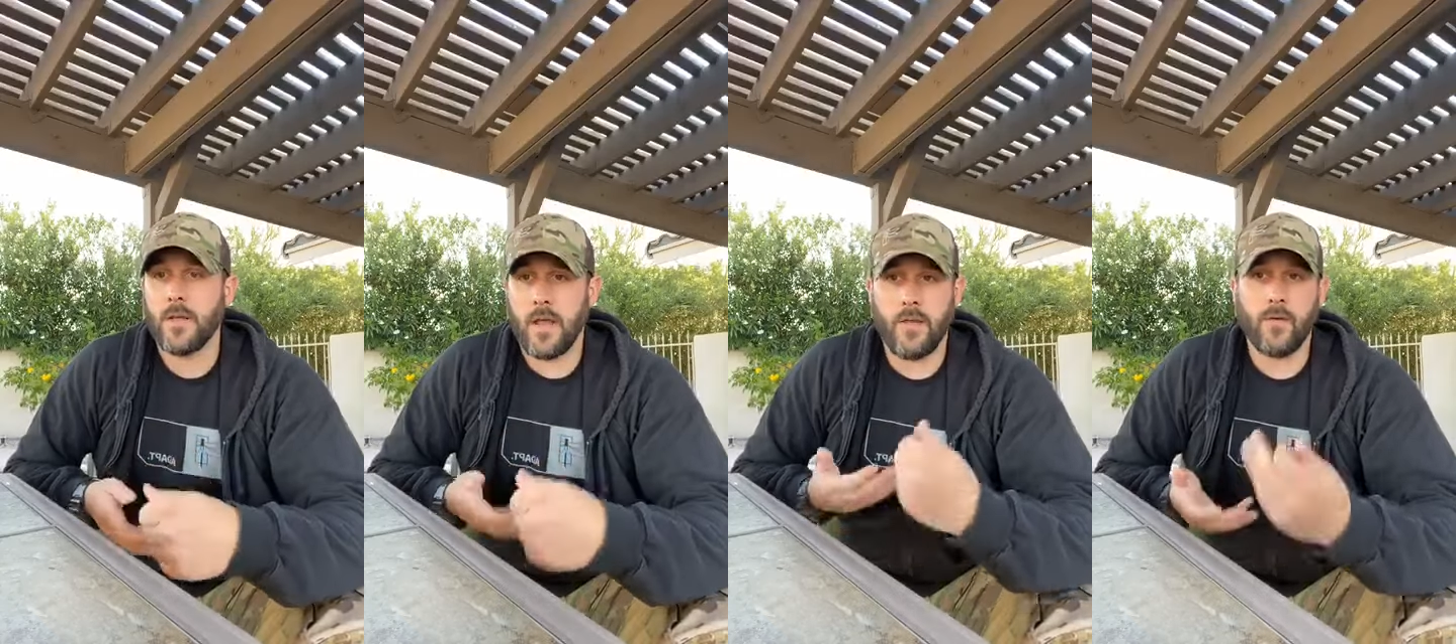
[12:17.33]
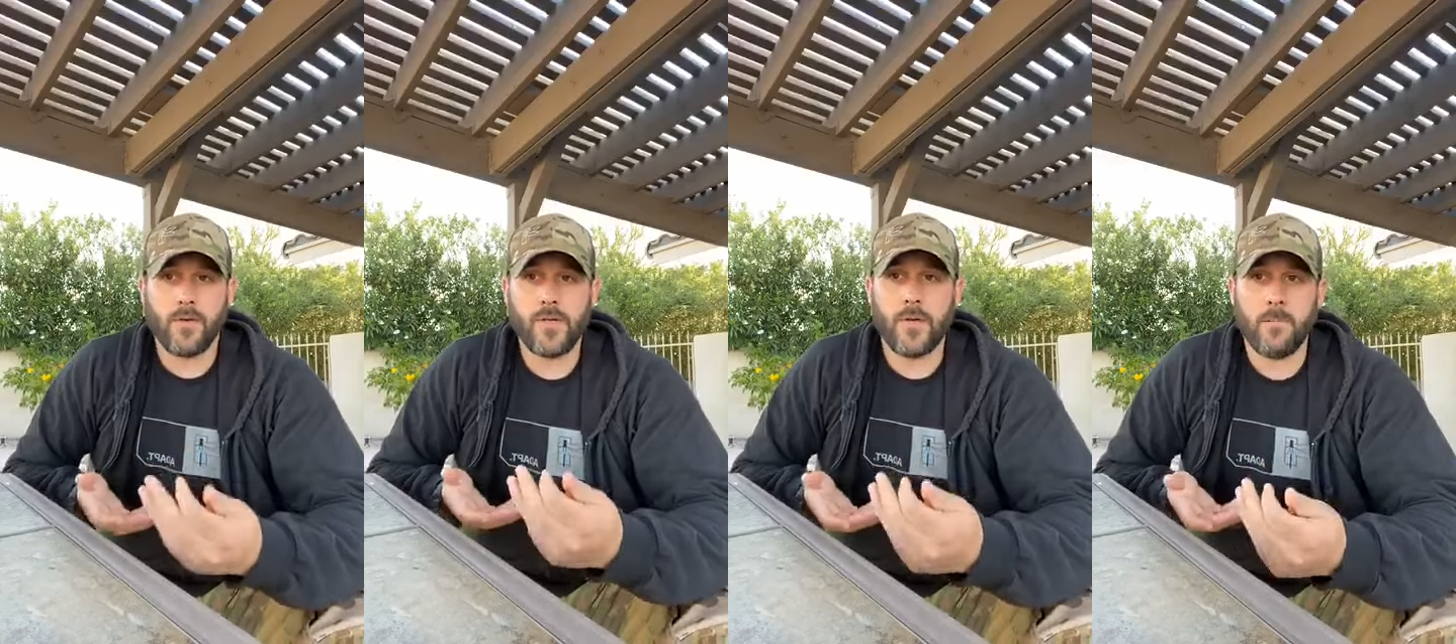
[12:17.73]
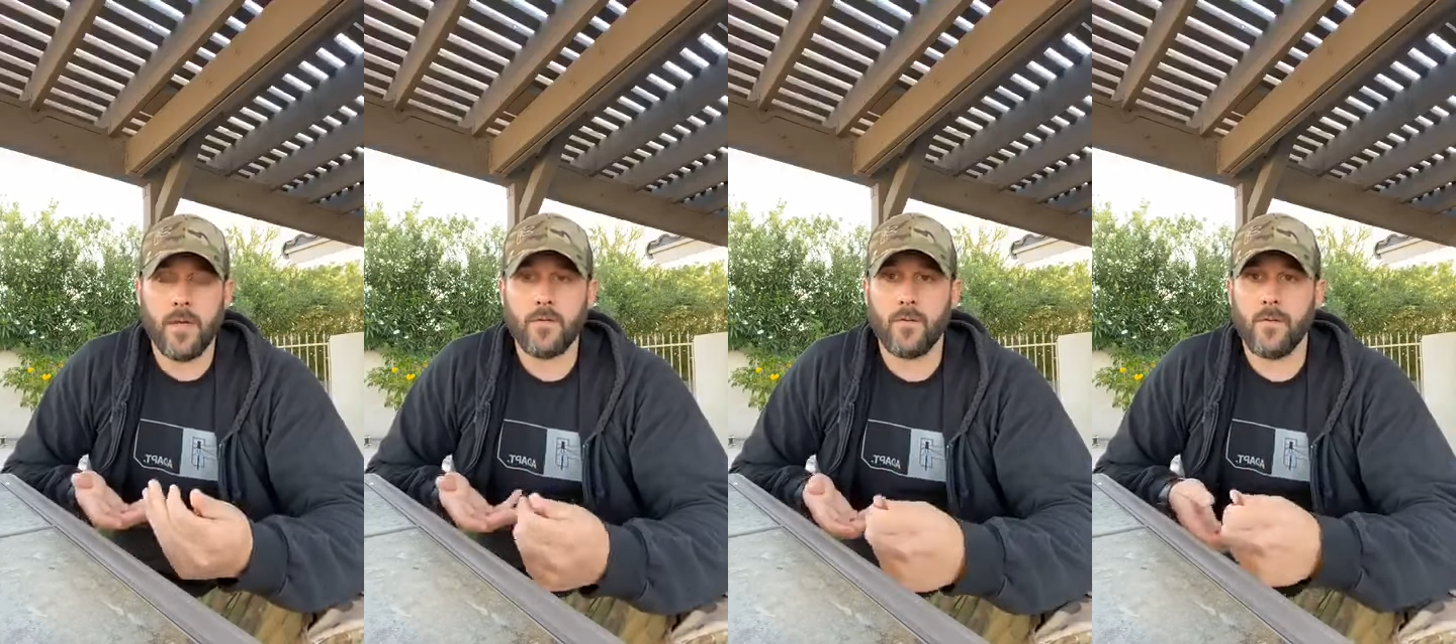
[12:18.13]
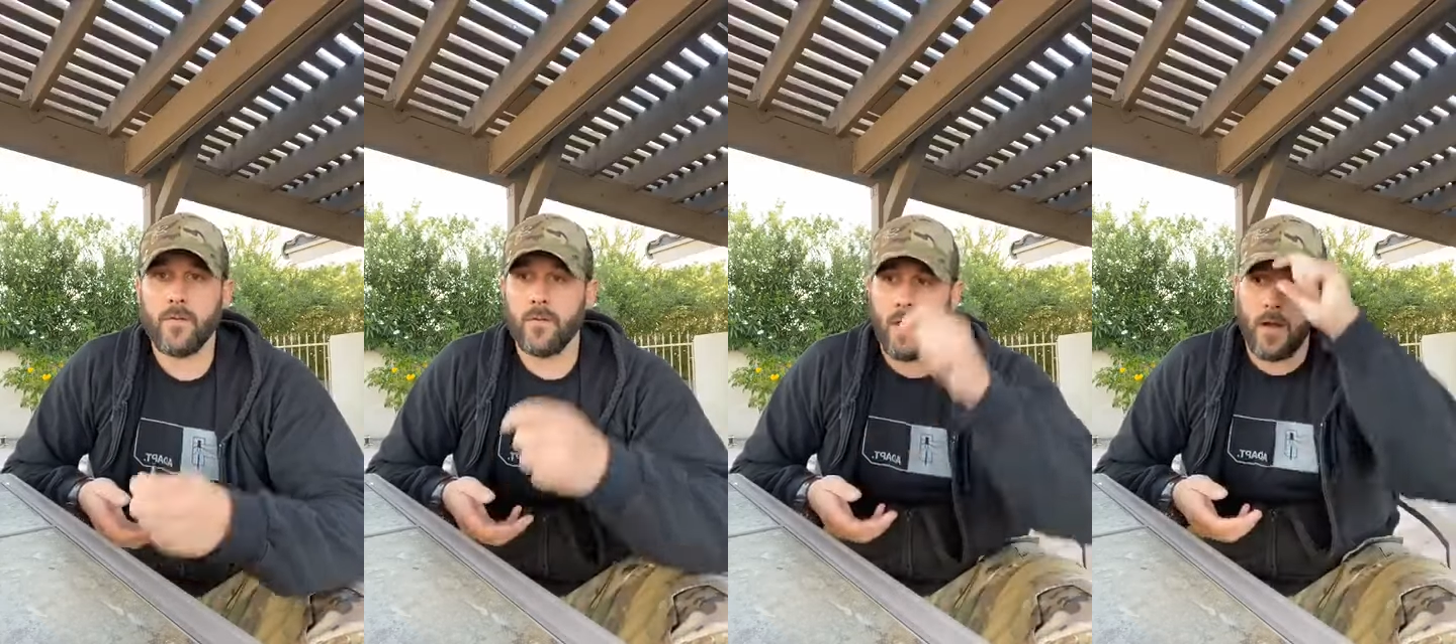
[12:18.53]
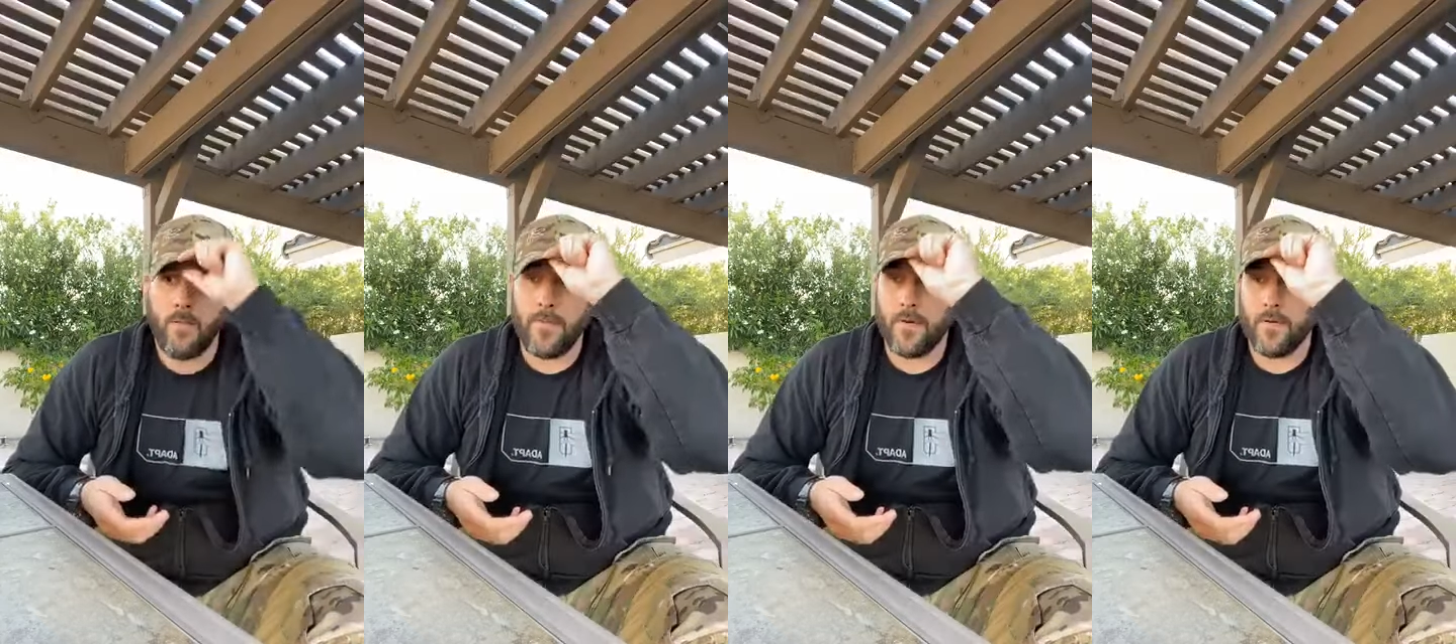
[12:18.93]
and they're shooting pistols,
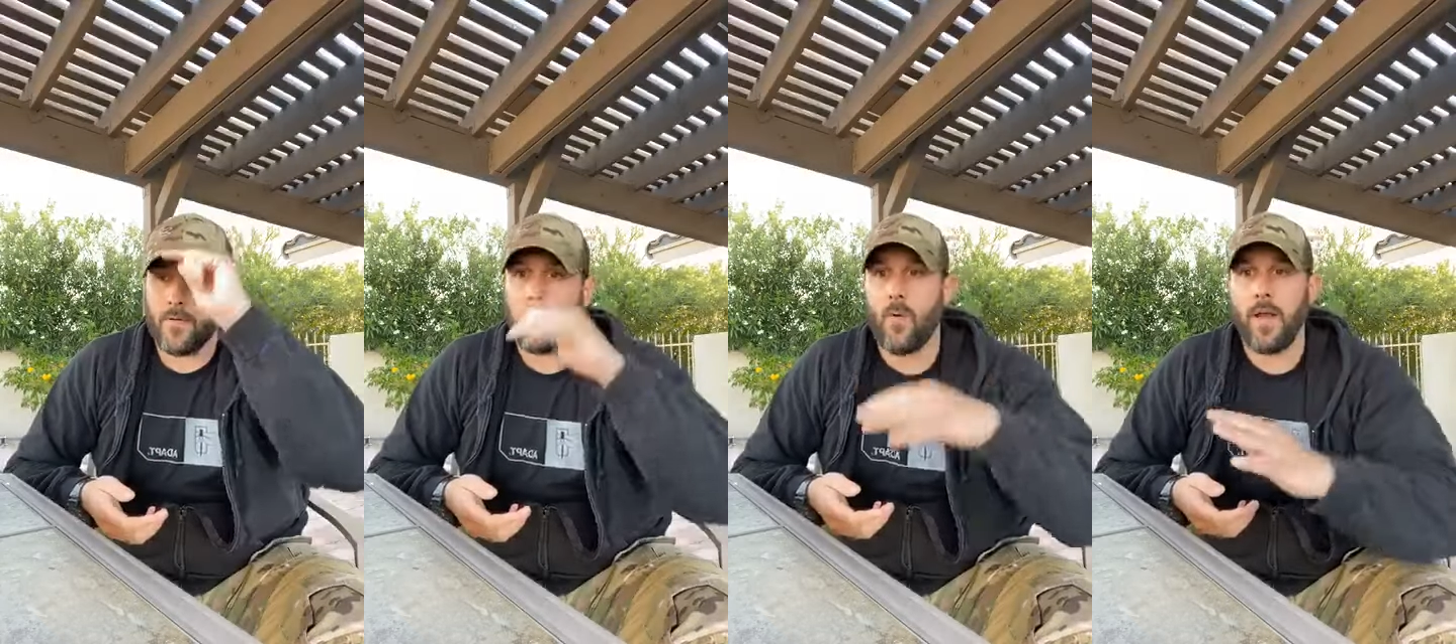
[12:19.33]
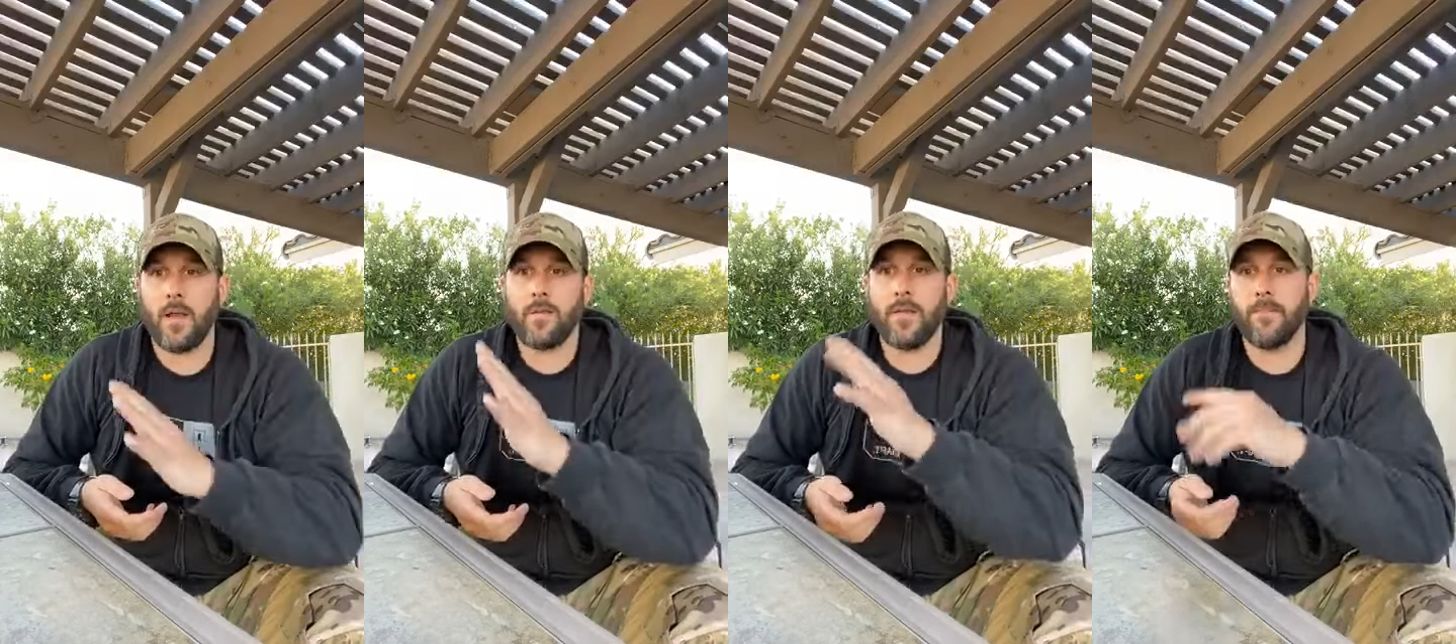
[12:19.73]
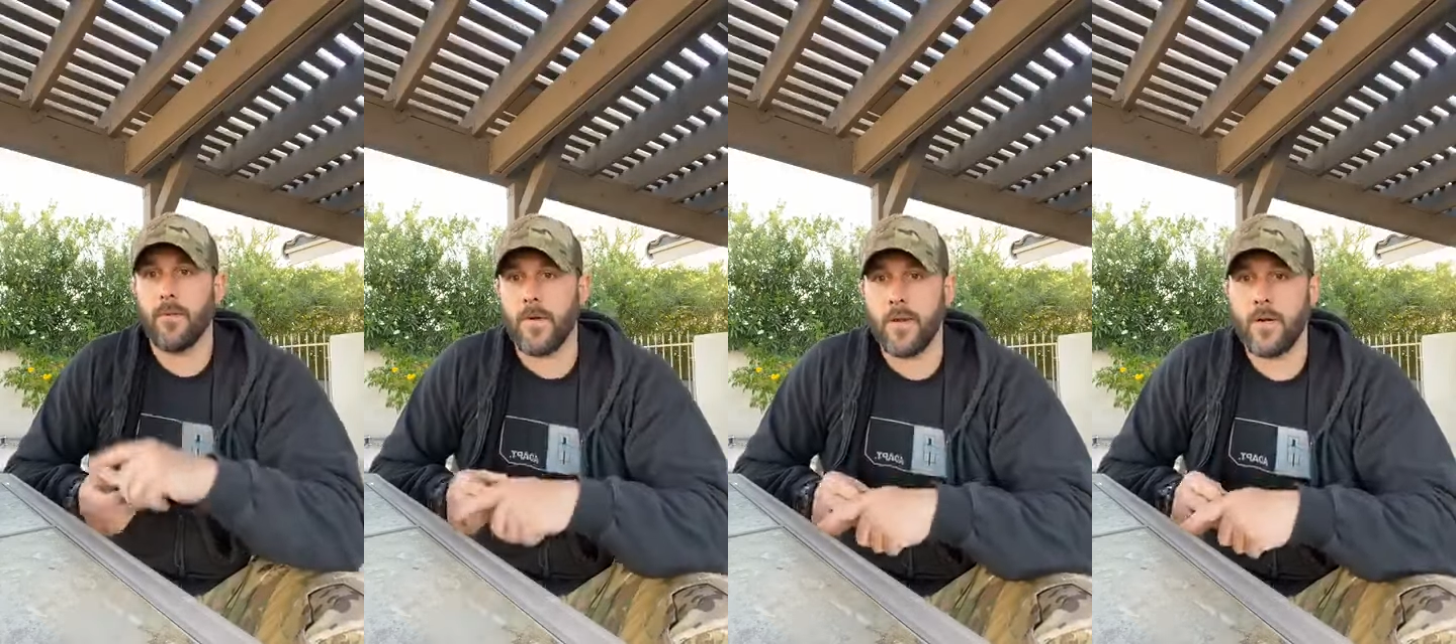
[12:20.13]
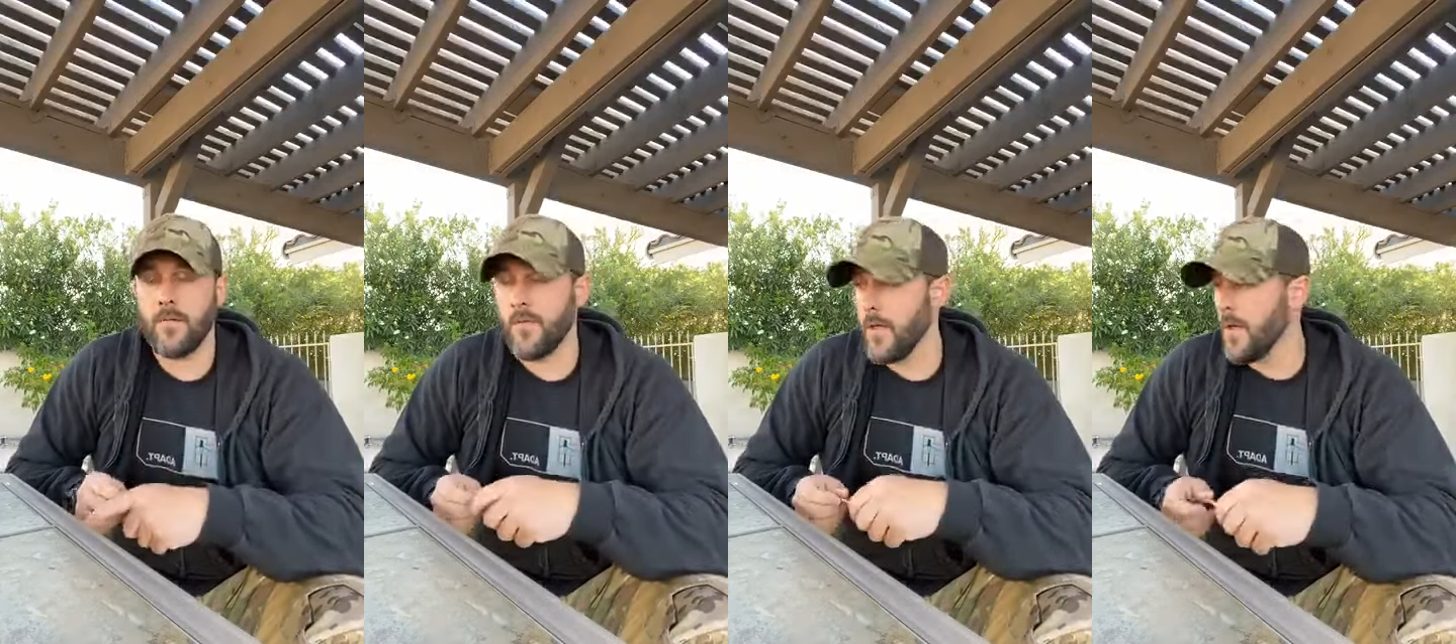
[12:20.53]
um, there is quite a steep learning curve.